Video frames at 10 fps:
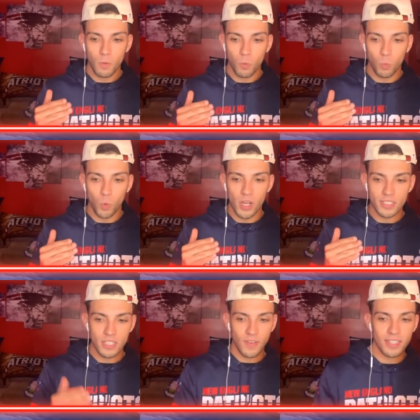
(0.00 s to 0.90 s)
was
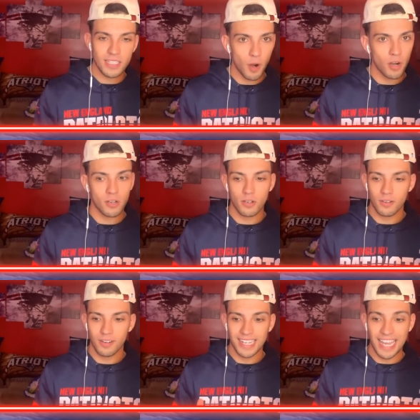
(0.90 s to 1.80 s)
DeVante Parker,
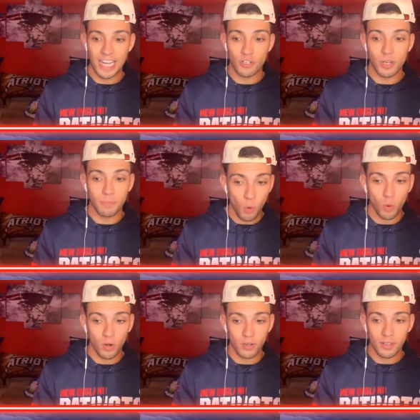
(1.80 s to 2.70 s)
Kendrick
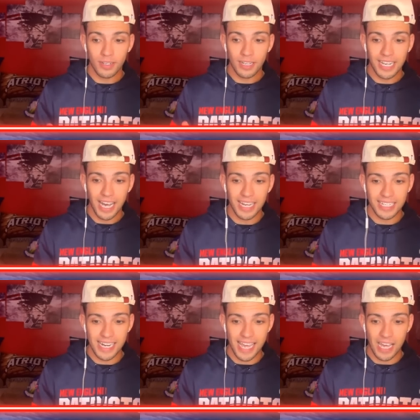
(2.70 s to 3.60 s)
Bourne,
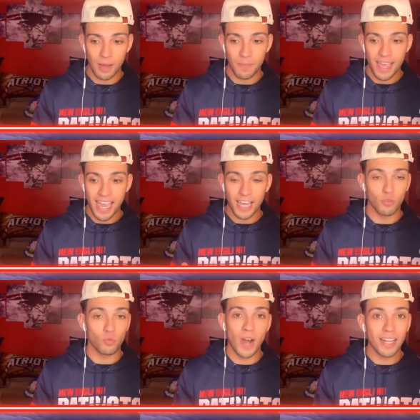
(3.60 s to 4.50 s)
Cunningham,
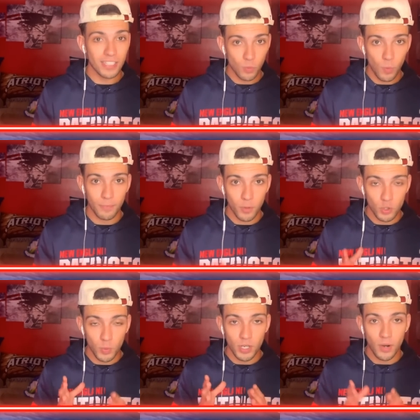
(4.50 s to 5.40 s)
and Raleigh Webb. Those
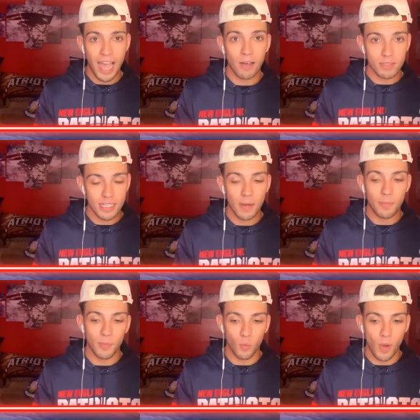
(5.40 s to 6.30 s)
were your outside
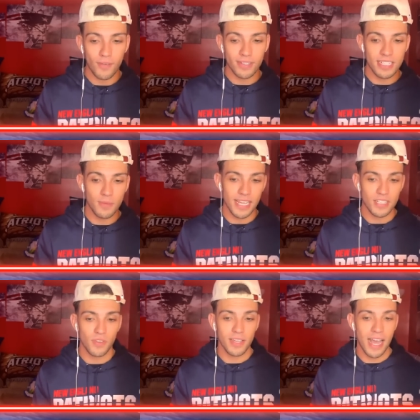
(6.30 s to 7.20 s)
perimeter wide receivers. That's
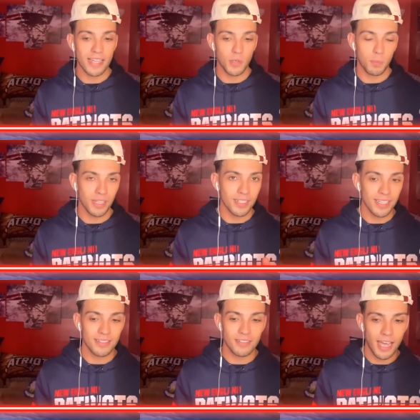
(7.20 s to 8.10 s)
for the guys that are playing
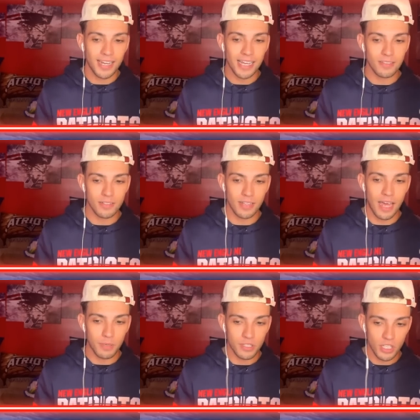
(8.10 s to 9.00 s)
inside at the
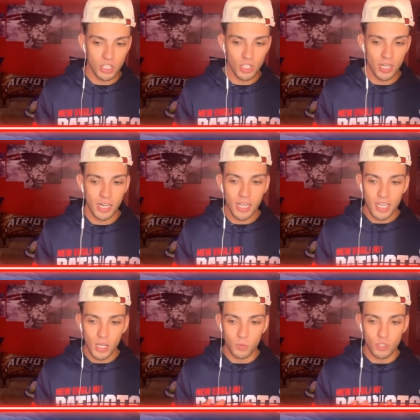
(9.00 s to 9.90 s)
slot position.
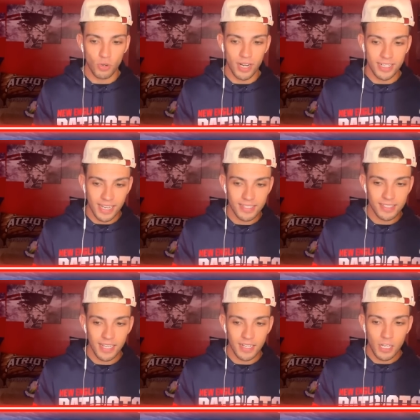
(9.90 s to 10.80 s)
It was Tre
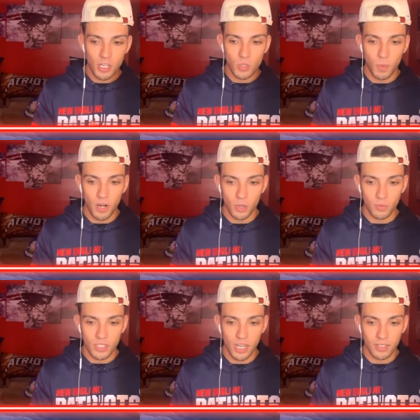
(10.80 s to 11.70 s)
Nixon, Demario
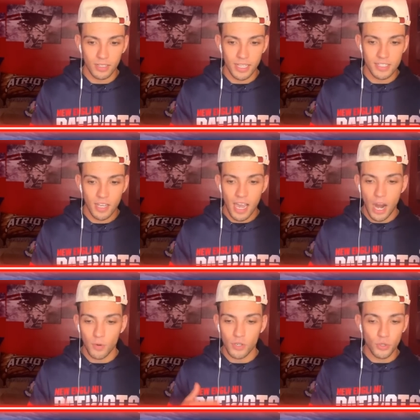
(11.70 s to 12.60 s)
Douglas,
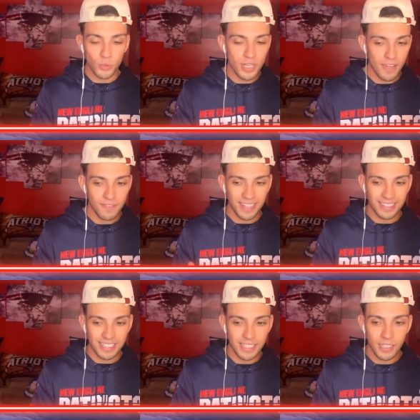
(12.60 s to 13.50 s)
our new UDFA
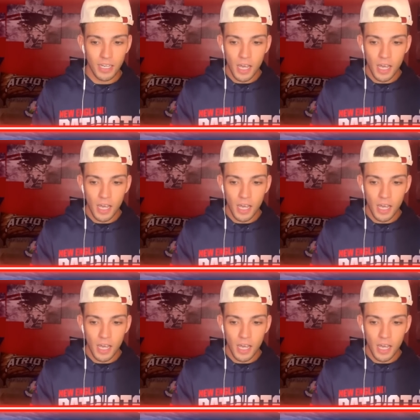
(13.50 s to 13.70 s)
Lee,